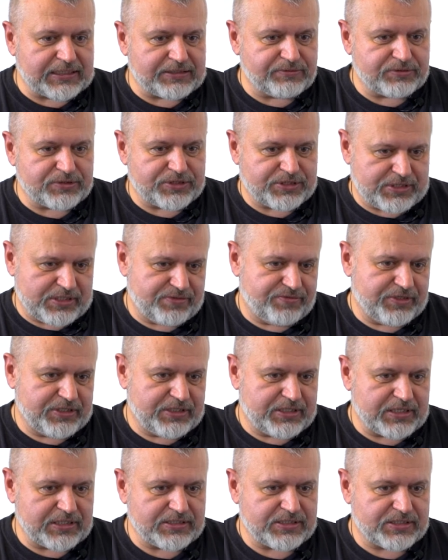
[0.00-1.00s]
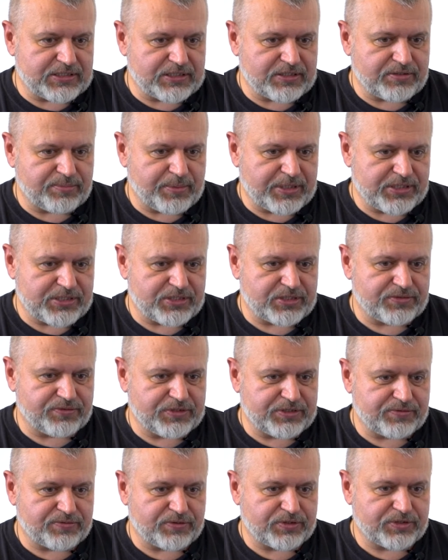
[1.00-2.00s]
I was living and my
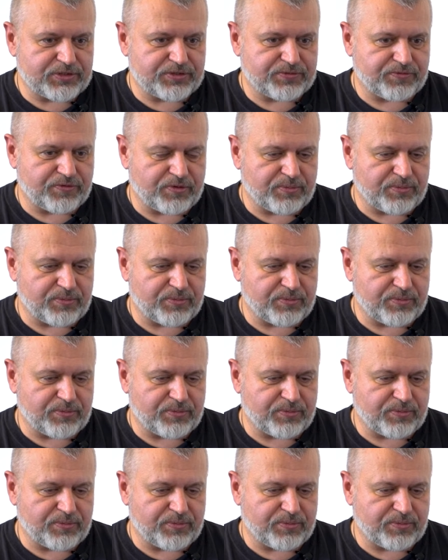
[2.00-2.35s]
service was